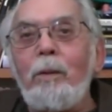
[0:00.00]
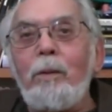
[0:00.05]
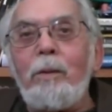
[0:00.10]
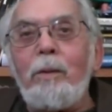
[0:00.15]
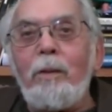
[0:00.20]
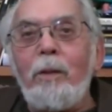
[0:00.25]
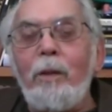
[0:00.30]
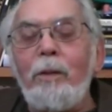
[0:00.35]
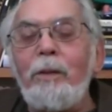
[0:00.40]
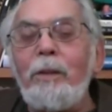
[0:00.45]

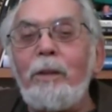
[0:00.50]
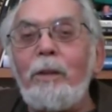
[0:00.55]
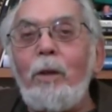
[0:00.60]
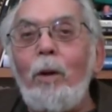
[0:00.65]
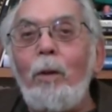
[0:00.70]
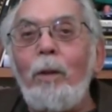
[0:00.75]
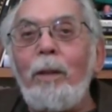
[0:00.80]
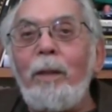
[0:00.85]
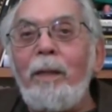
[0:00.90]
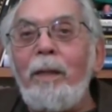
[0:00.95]
turn this
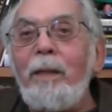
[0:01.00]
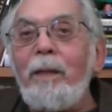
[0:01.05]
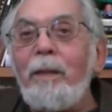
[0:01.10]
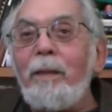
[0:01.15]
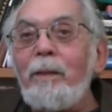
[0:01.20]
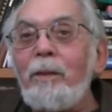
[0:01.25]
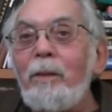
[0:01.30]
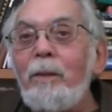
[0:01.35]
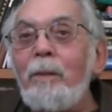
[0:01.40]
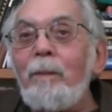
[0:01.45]
whole thing
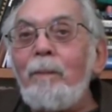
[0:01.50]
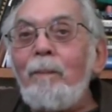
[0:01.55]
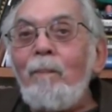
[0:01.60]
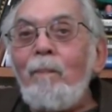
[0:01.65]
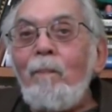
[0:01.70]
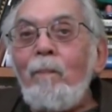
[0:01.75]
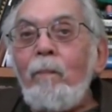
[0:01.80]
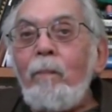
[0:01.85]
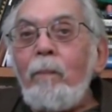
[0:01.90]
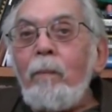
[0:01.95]
into
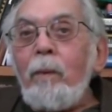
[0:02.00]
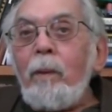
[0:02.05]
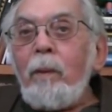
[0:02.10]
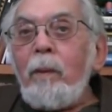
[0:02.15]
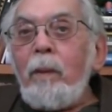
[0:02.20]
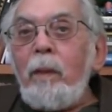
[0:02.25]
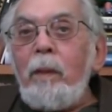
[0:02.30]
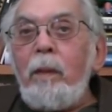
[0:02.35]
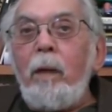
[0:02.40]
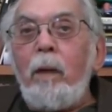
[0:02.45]

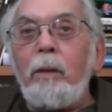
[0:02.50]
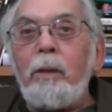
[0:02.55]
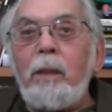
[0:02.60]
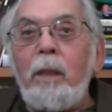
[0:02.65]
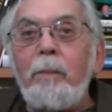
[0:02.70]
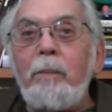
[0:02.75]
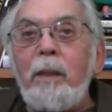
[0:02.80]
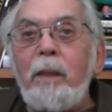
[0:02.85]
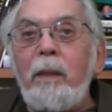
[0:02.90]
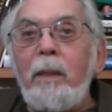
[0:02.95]

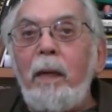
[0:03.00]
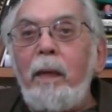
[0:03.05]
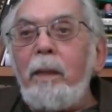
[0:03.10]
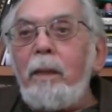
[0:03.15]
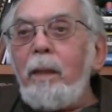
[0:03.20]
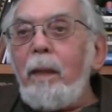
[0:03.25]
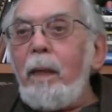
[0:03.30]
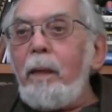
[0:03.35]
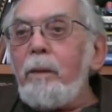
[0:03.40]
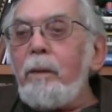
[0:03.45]
something
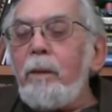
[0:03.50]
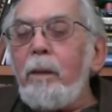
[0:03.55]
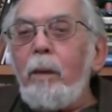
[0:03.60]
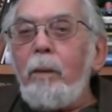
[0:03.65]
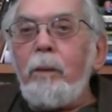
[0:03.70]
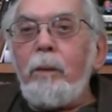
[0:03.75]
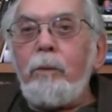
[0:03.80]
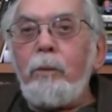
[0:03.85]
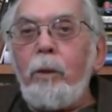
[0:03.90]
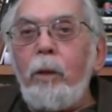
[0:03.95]
like, I don't
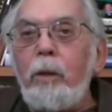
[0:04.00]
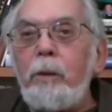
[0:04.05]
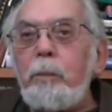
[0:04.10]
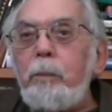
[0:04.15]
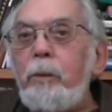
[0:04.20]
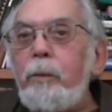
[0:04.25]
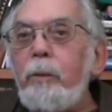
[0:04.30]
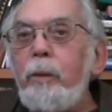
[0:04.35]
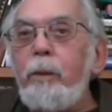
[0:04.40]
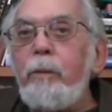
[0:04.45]
know, a cross
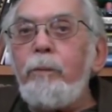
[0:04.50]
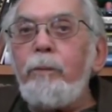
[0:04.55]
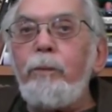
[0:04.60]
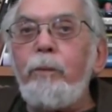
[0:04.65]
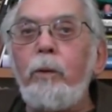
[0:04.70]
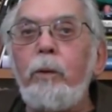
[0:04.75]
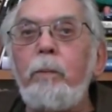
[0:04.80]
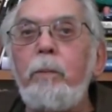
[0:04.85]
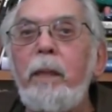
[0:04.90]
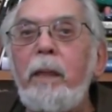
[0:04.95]
between
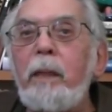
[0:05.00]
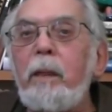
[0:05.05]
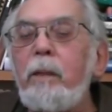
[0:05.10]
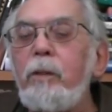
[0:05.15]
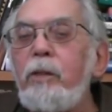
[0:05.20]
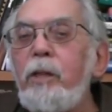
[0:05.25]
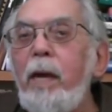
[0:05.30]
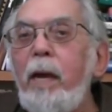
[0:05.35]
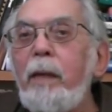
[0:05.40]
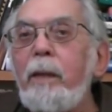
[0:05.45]
Full Metal
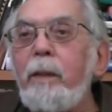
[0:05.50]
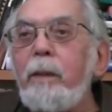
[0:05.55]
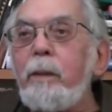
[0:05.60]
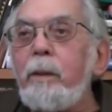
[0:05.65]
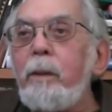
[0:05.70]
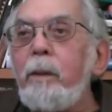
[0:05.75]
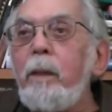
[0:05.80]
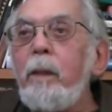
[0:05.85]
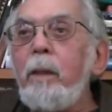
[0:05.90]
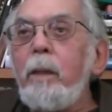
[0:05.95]
Jacket
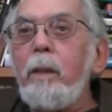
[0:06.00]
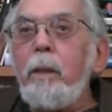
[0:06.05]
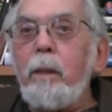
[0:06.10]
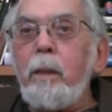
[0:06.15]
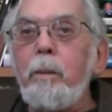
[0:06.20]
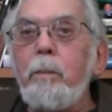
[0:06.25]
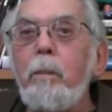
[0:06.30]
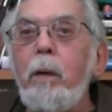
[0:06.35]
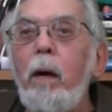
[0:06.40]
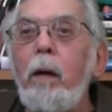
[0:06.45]
and
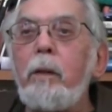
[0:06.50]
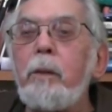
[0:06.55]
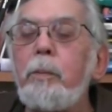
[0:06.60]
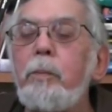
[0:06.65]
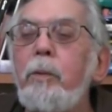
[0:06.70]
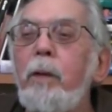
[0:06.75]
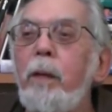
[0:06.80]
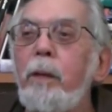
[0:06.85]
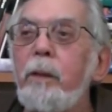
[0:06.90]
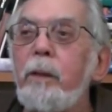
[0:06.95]
the Marx
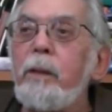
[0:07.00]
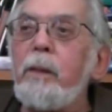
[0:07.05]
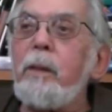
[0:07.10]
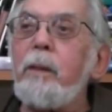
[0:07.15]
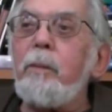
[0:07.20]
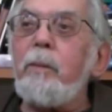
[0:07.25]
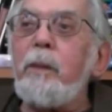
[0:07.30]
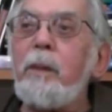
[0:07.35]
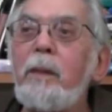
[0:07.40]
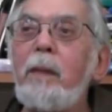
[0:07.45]
Brothers.
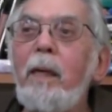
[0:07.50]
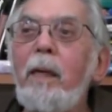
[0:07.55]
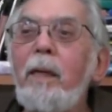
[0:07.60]
It was,